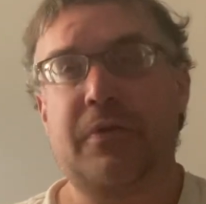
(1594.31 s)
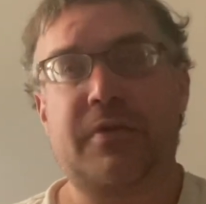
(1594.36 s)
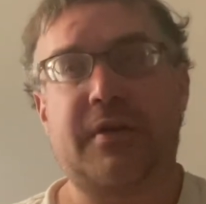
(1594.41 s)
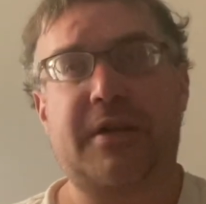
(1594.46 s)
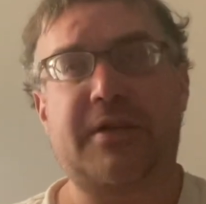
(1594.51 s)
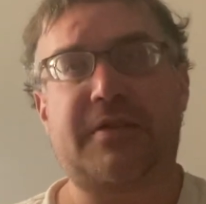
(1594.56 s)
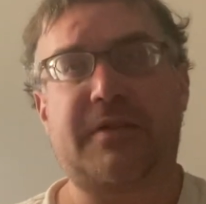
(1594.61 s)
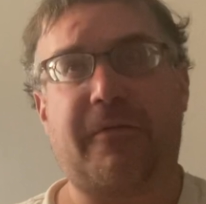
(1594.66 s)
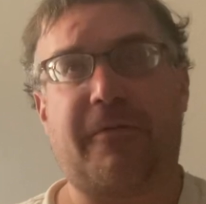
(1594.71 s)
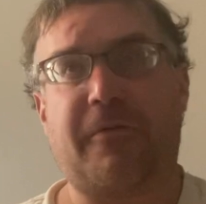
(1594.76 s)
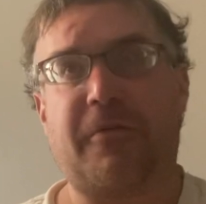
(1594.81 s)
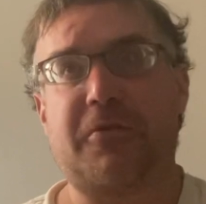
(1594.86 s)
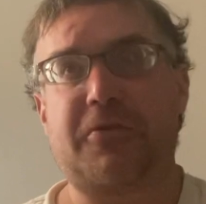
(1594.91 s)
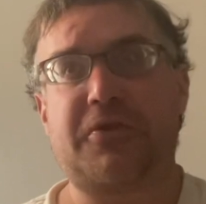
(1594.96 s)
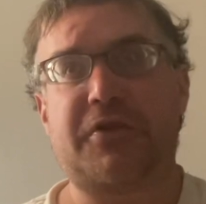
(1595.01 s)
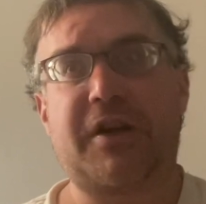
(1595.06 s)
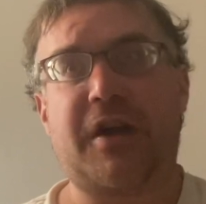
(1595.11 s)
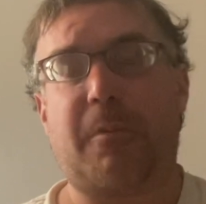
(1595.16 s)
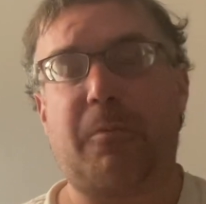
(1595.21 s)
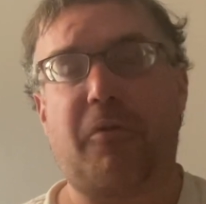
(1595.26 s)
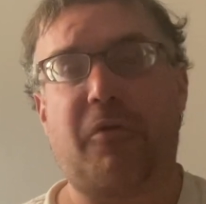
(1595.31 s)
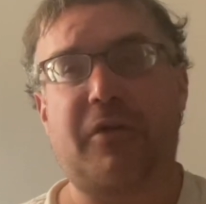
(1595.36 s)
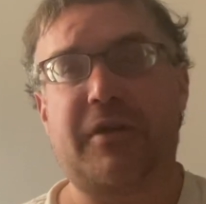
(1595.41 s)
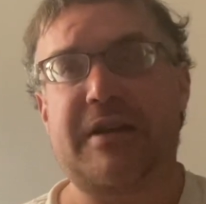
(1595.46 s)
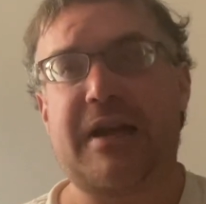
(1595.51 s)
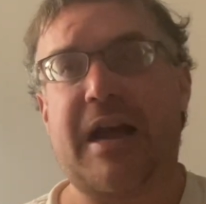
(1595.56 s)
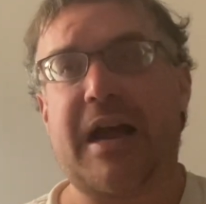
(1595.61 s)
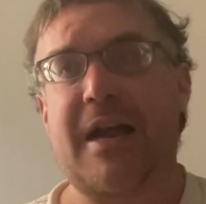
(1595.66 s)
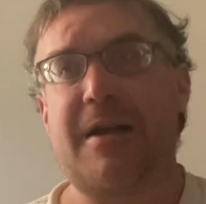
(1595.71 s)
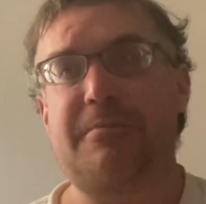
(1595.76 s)
that's the first couple of
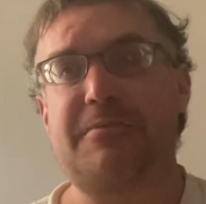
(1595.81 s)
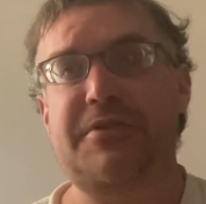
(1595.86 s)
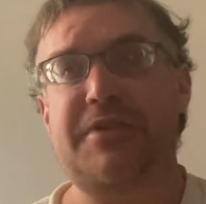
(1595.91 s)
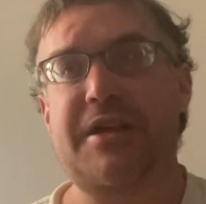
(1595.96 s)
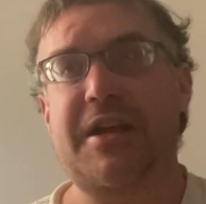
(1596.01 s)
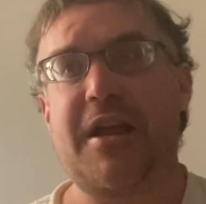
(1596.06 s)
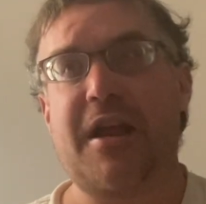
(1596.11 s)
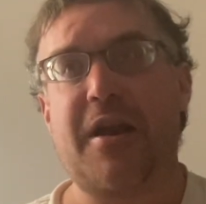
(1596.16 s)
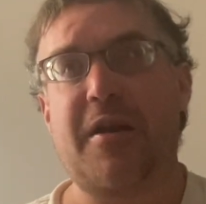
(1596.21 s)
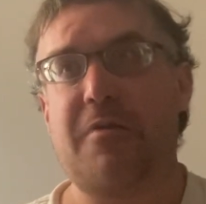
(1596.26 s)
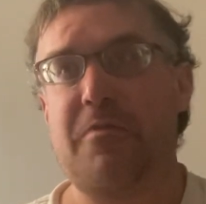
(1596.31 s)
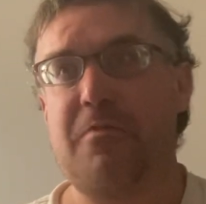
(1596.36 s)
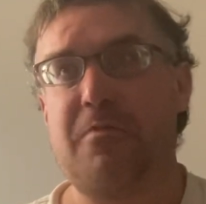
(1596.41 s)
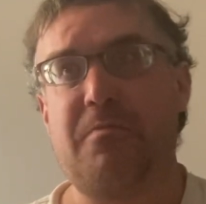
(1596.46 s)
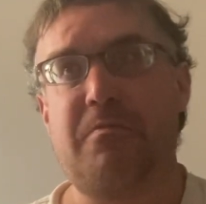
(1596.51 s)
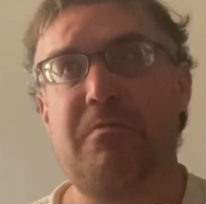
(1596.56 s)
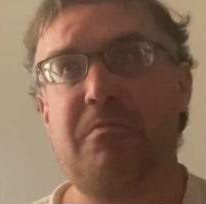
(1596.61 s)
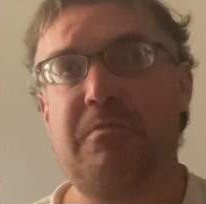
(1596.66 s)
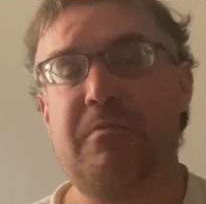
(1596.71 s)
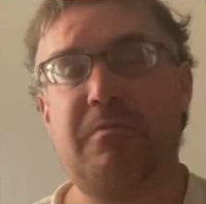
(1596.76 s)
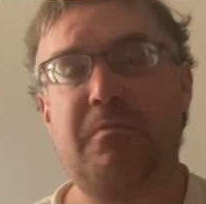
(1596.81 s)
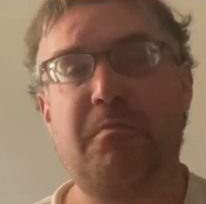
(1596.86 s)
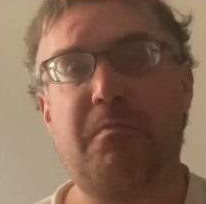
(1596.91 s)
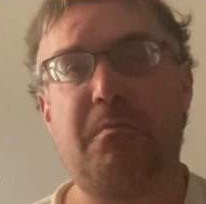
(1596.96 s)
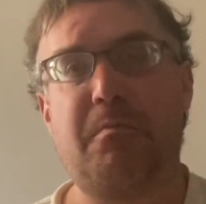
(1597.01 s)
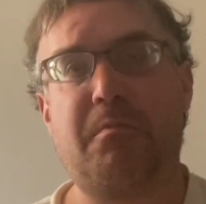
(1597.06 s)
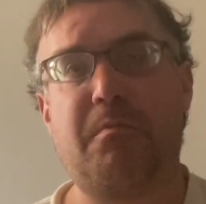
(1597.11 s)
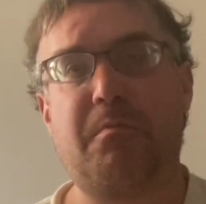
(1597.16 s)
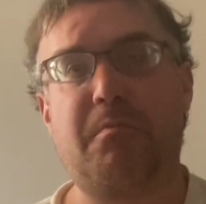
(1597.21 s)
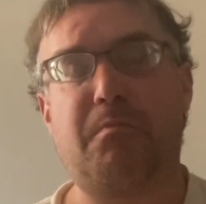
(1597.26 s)
times in
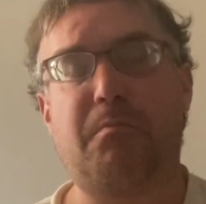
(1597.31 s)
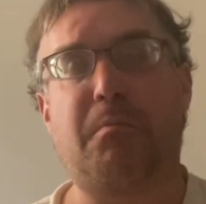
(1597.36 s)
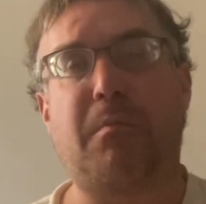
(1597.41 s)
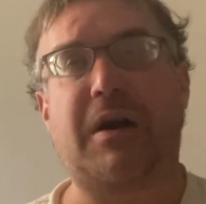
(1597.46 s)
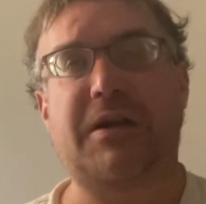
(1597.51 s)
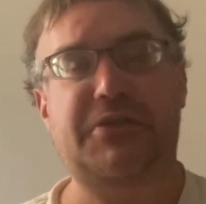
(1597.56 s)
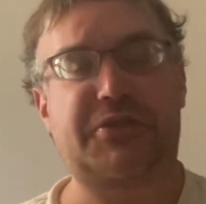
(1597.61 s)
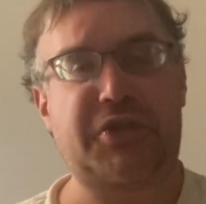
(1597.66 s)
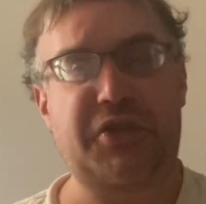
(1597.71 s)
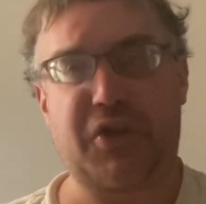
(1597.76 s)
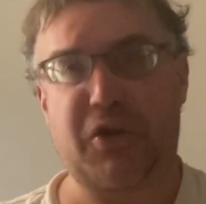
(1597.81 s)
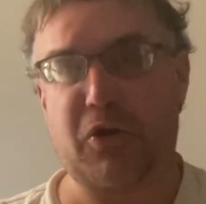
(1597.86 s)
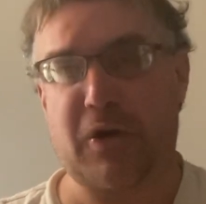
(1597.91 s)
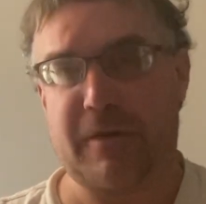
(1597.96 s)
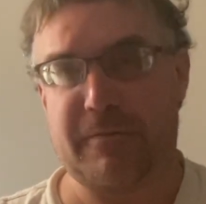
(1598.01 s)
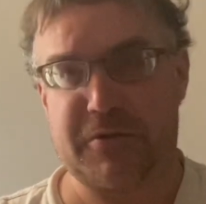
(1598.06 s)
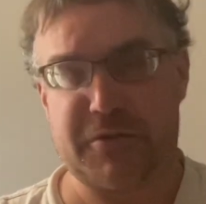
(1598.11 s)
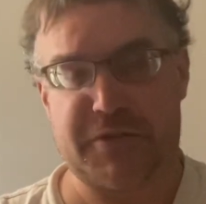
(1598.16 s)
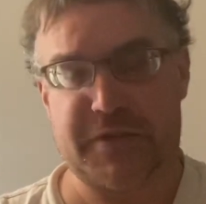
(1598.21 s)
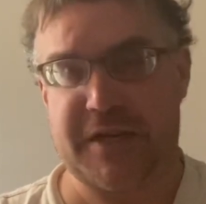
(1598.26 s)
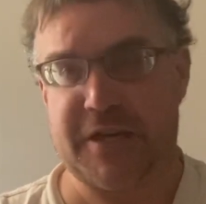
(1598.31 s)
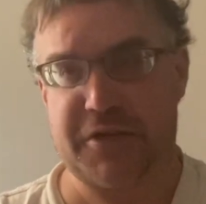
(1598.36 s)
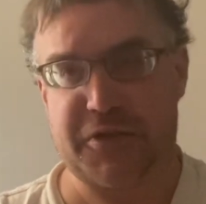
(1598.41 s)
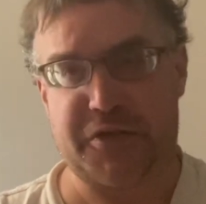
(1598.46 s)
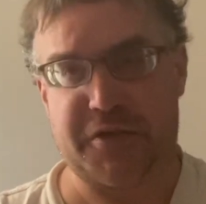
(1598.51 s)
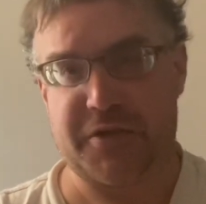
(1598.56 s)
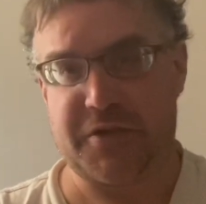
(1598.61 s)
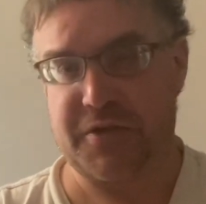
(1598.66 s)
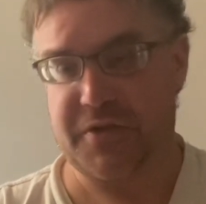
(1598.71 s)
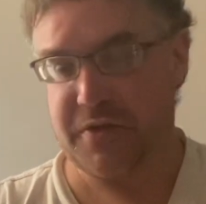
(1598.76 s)
months in the
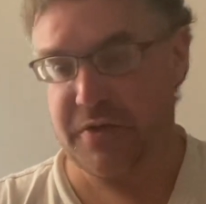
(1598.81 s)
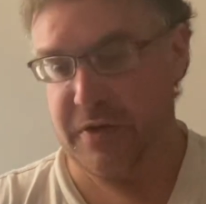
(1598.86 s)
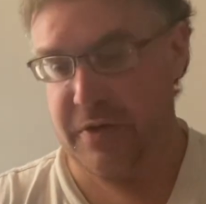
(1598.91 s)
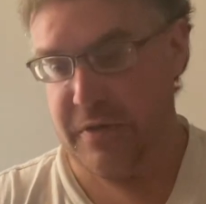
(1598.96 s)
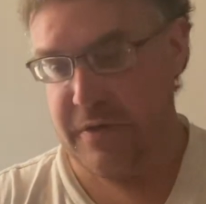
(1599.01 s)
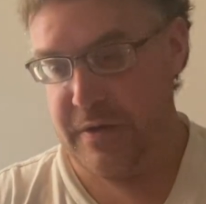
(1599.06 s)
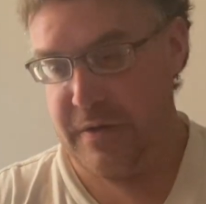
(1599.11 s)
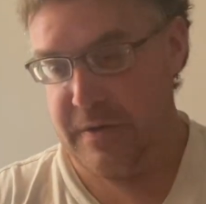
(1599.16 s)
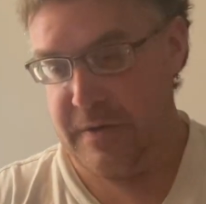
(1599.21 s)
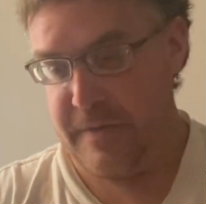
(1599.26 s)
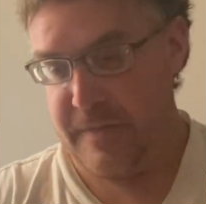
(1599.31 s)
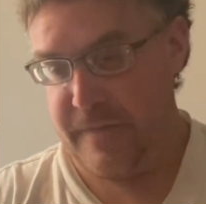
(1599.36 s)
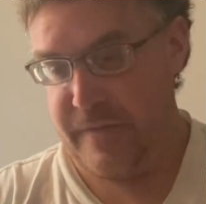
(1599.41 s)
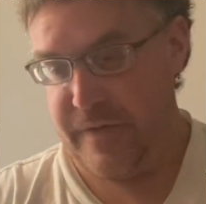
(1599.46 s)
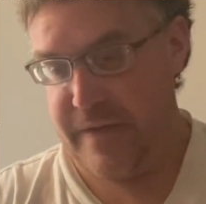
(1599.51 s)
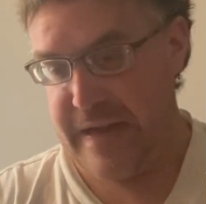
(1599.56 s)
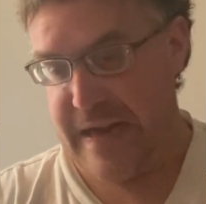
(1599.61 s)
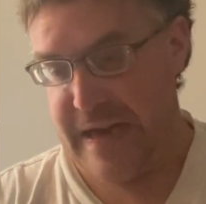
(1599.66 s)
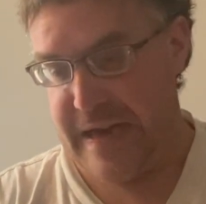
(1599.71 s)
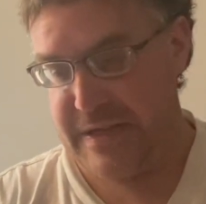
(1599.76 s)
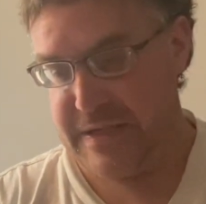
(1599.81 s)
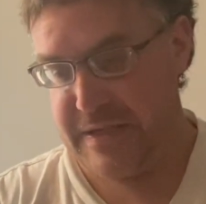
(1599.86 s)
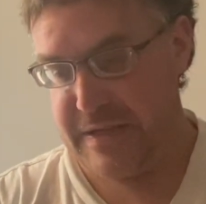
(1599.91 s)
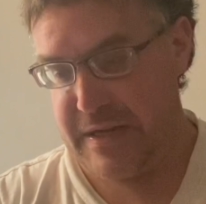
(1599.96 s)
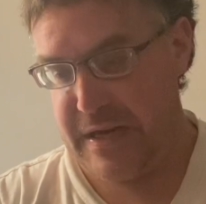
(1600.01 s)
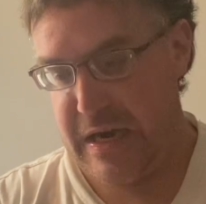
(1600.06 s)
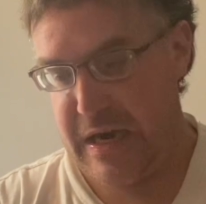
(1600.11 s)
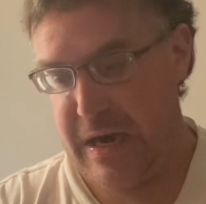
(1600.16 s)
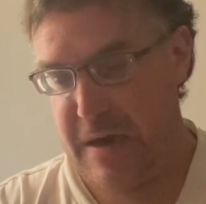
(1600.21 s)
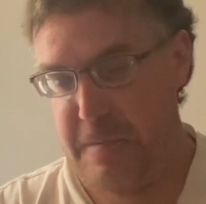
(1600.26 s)
conversations that,
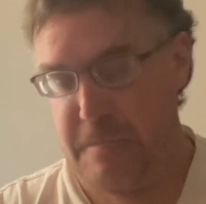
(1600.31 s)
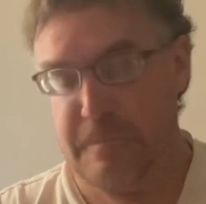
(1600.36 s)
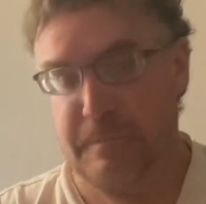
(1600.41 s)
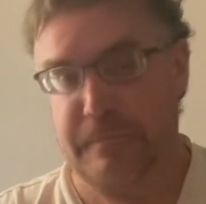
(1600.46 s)
uh,